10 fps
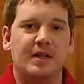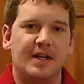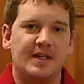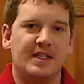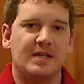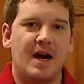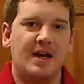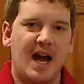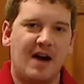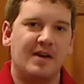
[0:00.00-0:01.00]
it takes about
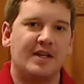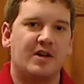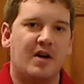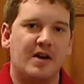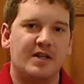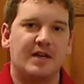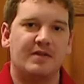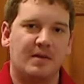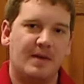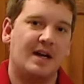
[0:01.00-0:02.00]
an hour to charge. It
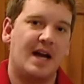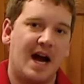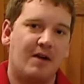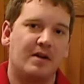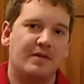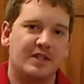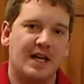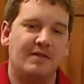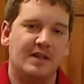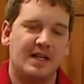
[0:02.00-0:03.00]
gives you about an hour of
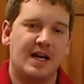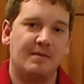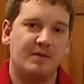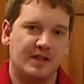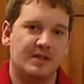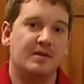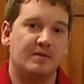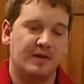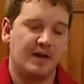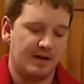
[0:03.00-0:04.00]
shaving time, which is
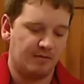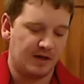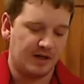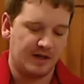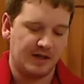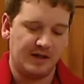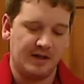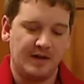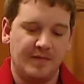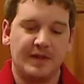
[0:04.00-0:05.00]
very good.
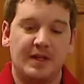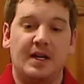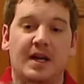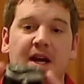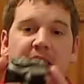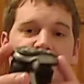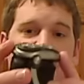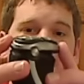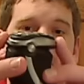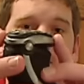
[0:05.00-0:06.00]
It has
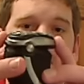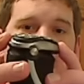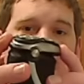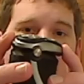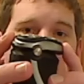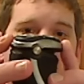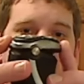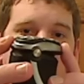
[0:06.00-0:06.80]
this pivoting head right